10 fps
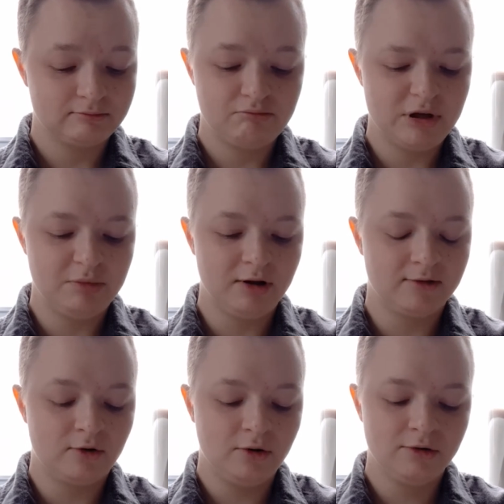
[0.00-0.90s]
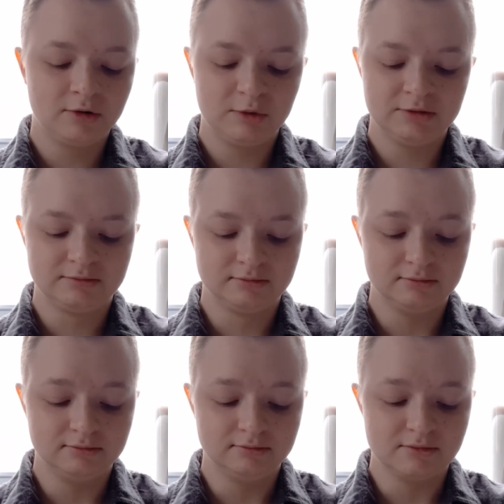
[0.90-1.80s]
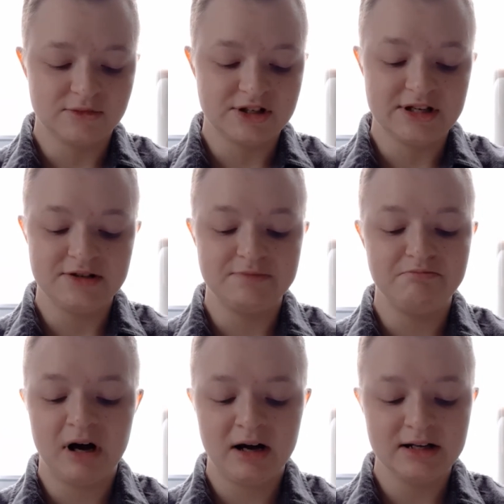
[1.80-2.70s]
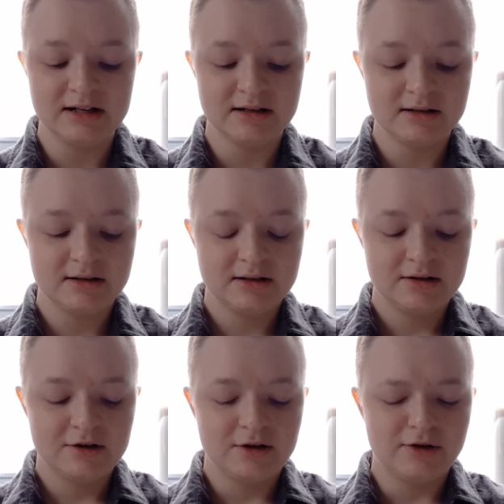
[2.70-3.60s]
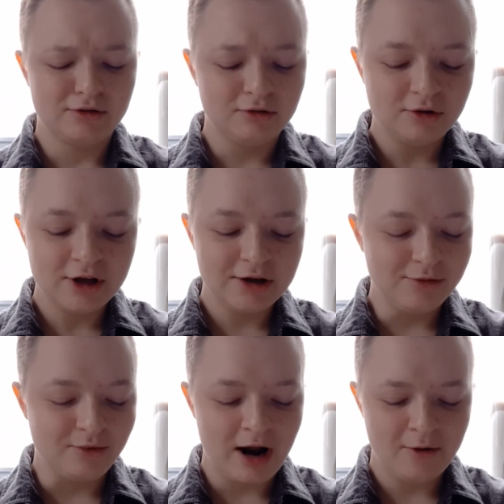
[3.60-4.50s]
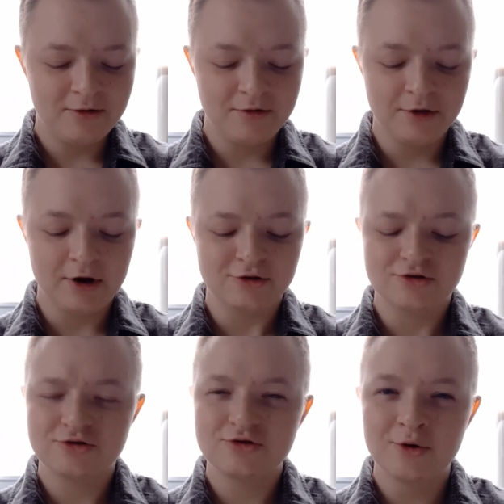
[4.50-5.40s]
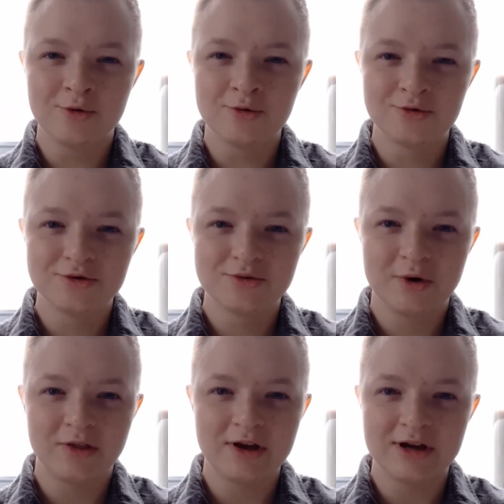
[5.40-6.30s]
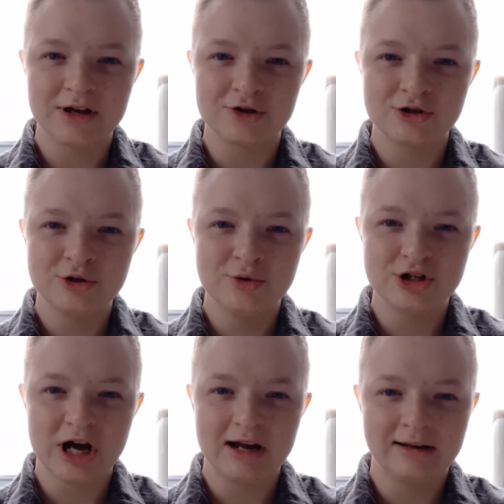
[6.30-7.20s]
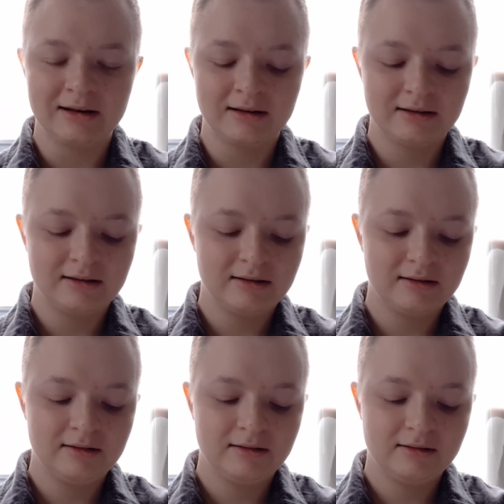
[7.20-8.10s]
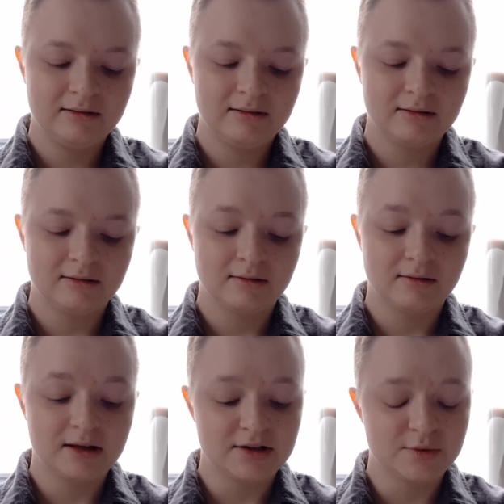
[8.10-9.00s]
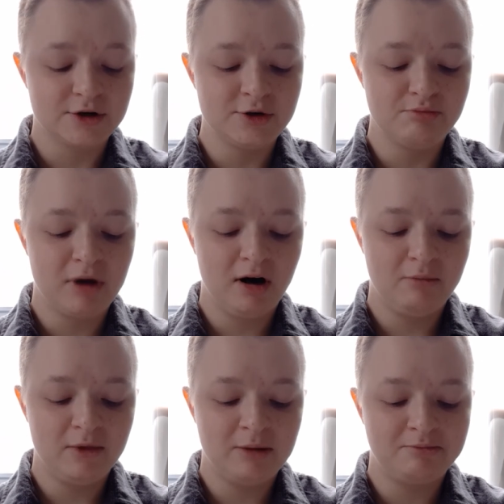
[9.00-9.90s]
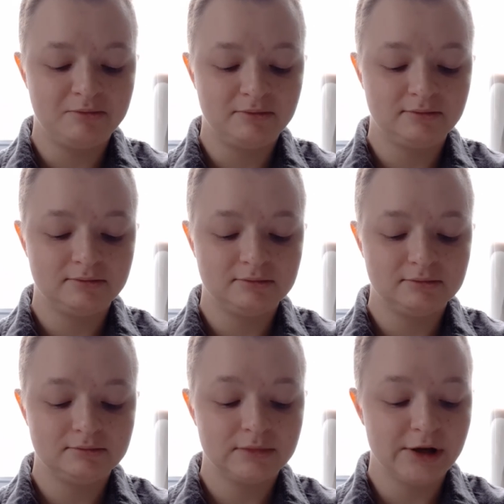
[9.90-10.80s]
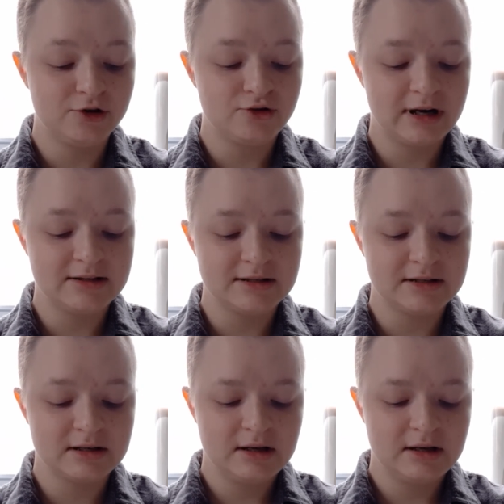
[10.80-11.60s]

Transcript: People are vulnerable, disembodied. They're looking around for their souls while they get a shoe shine. That's when you bomb them, in transit.